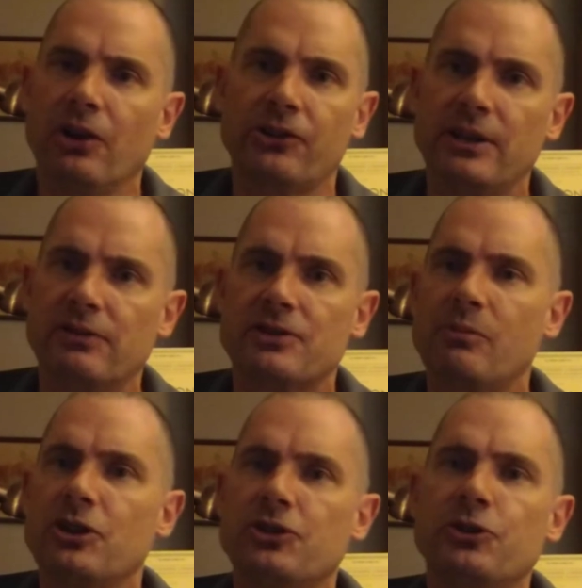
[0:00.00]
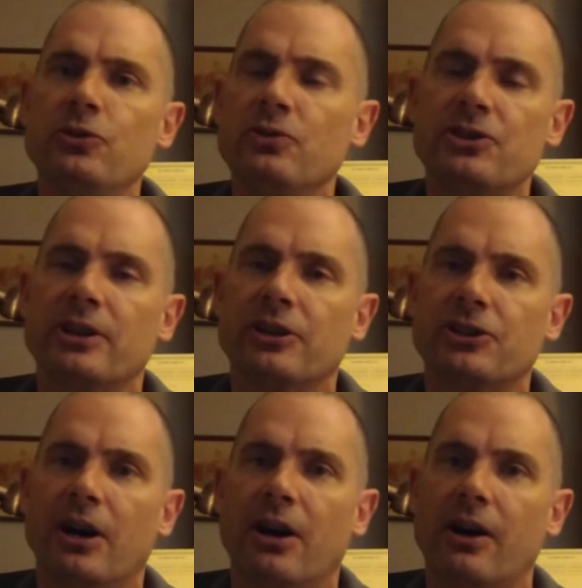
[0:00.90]
seen someone tunes a
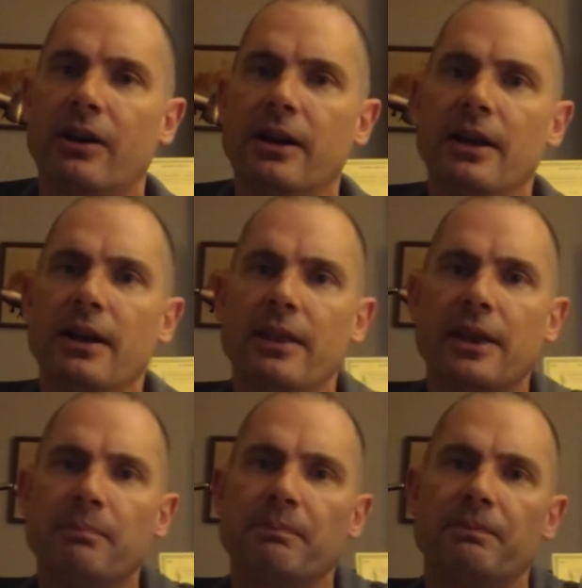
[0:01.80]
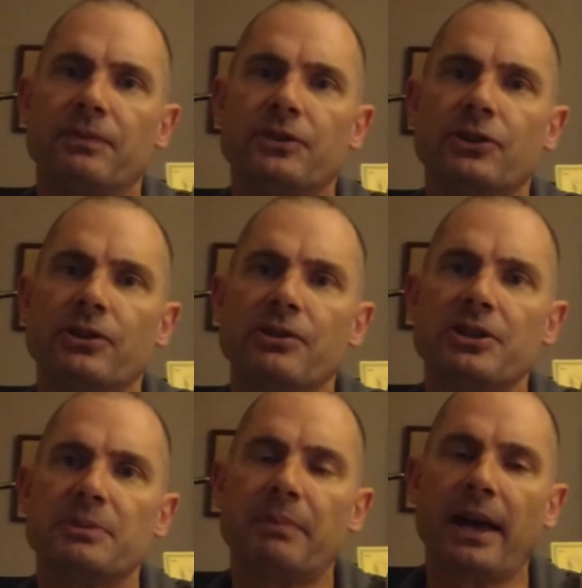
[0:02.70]
guitar. They turn
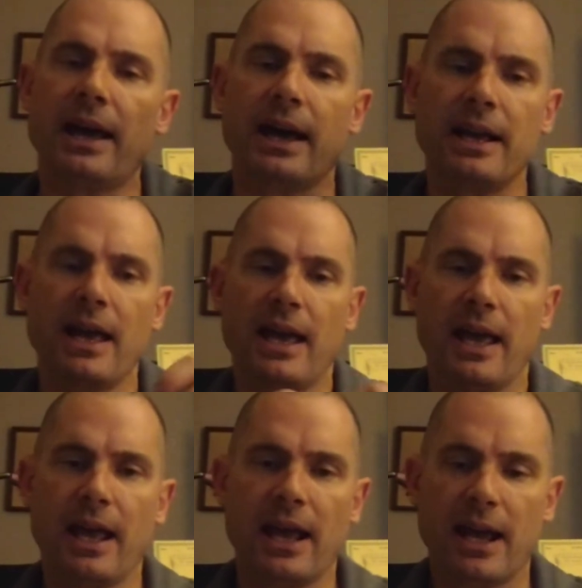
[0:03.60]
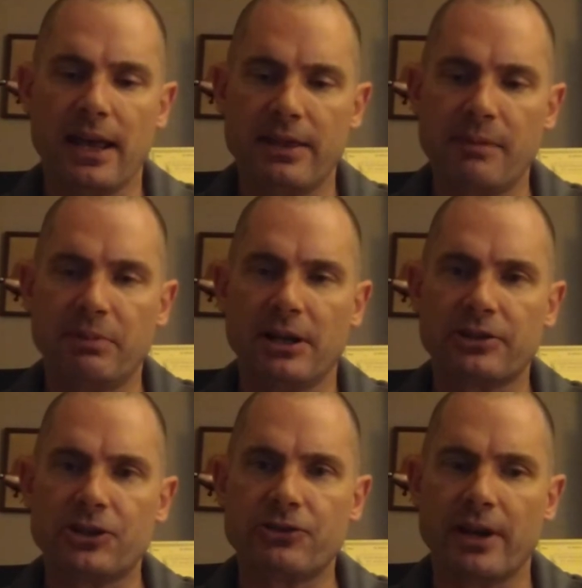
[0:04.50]
this peg and they pluck
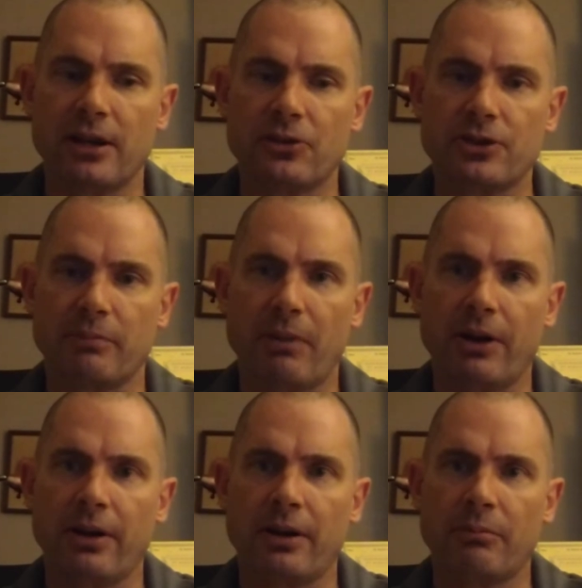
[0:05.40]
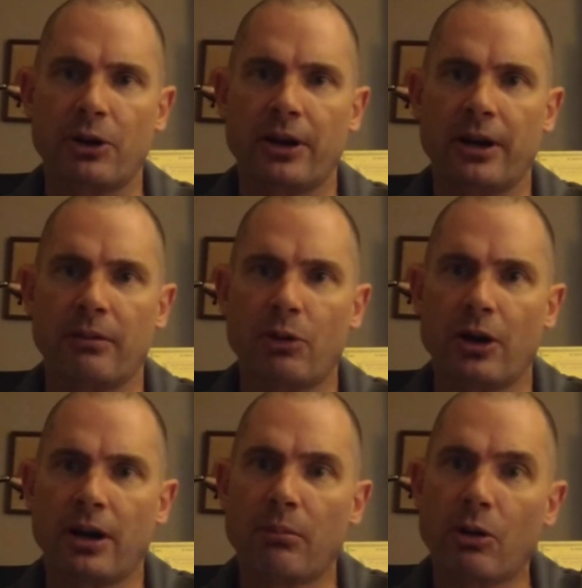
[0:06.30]
the string and it goes like bang, bang,
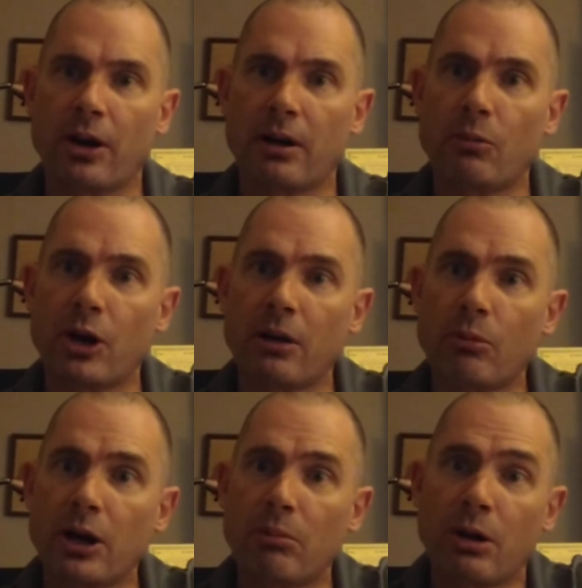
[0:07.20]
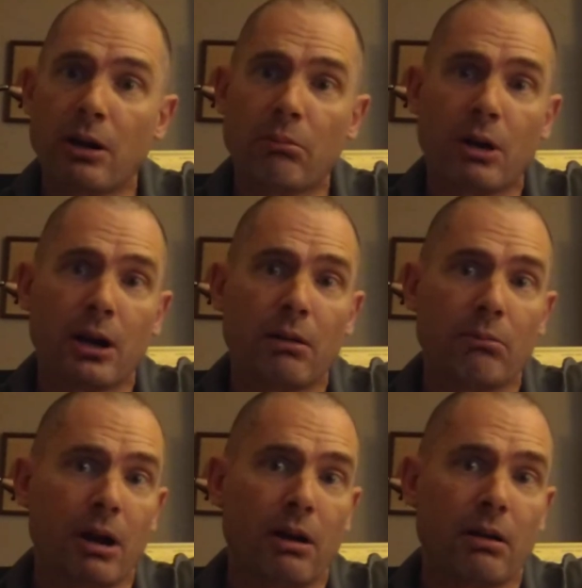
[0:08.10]
bang, bang, bang, bang, bang,
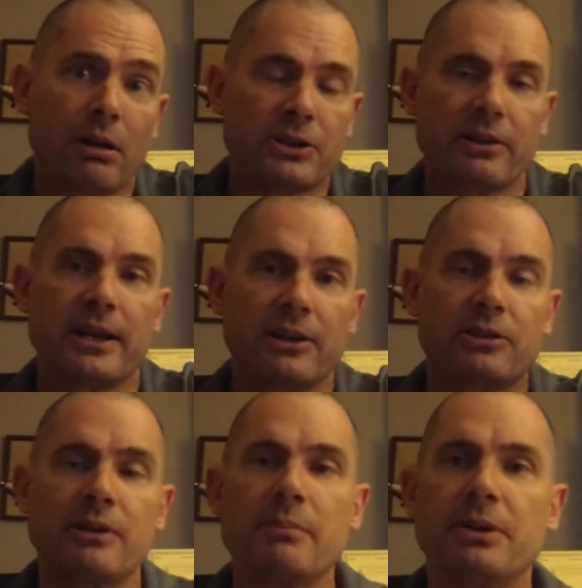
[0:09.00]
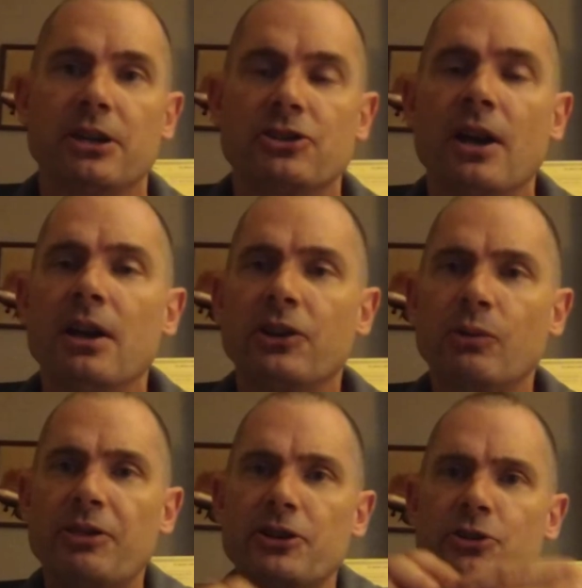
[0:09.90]
bang, until they get the right pitch. So
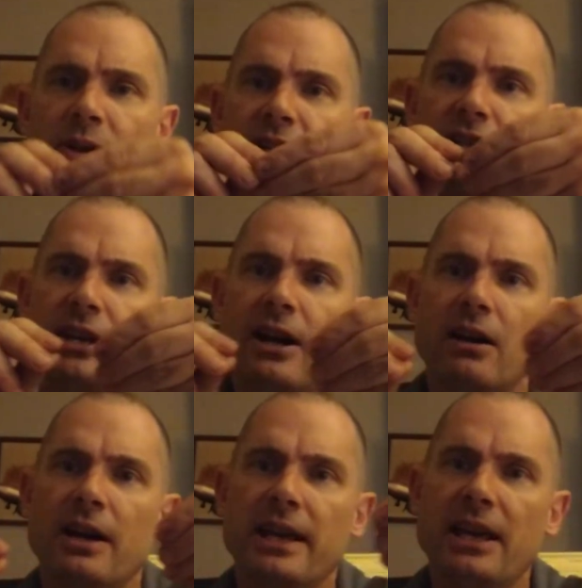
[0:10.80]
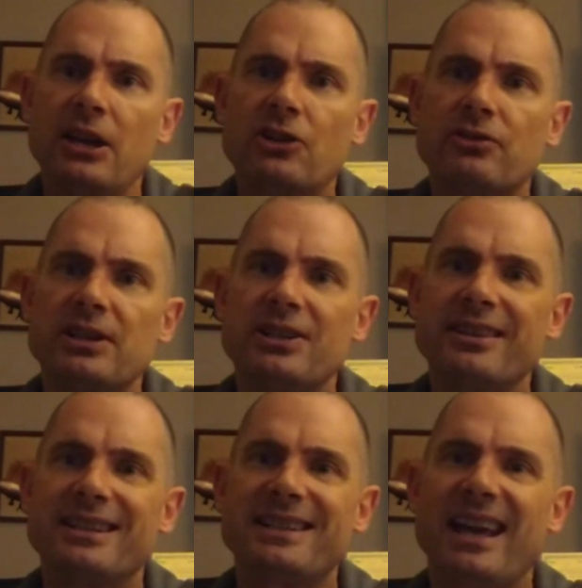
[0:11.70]
what they're doing is they are increasing
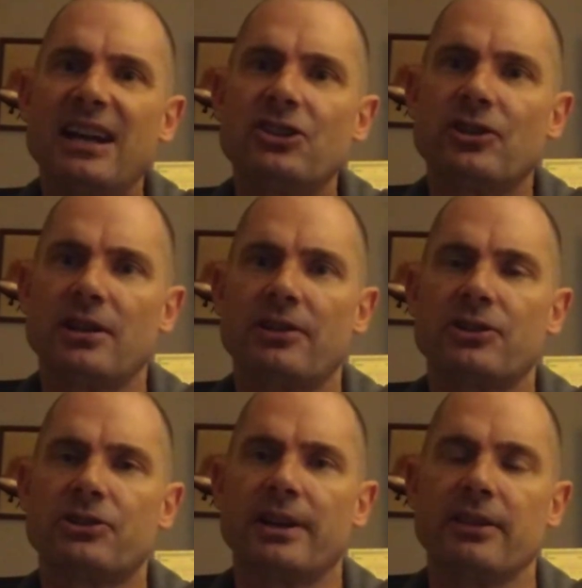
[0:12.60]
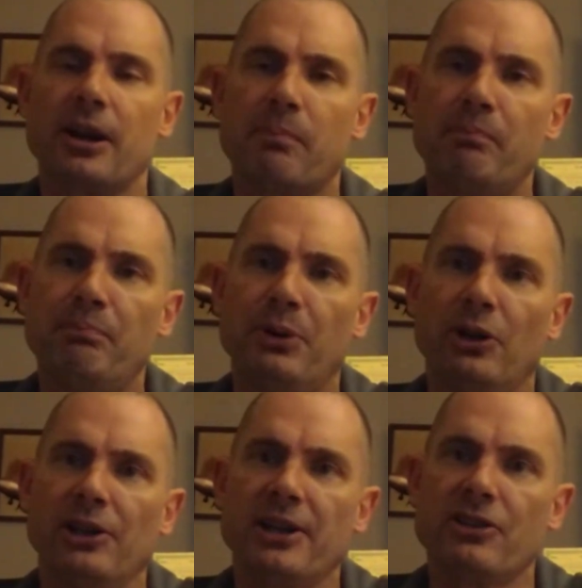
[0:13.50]
the tension on the string. They are
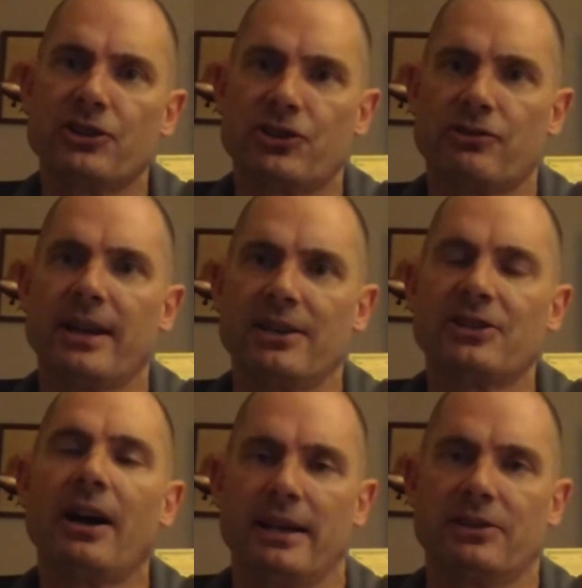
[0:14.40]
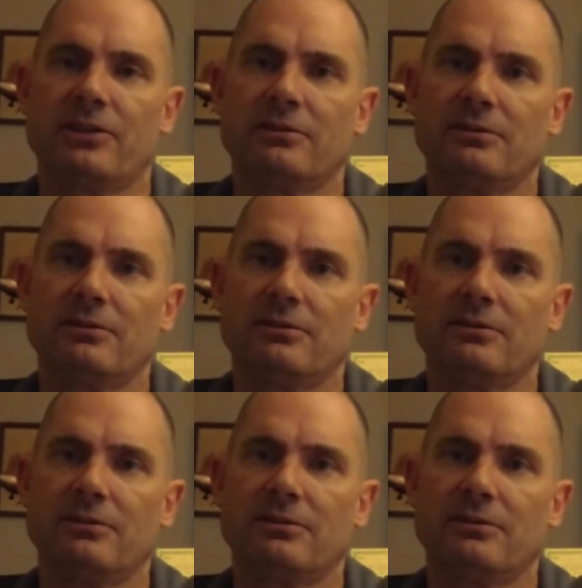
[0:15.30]
pulling the string tight.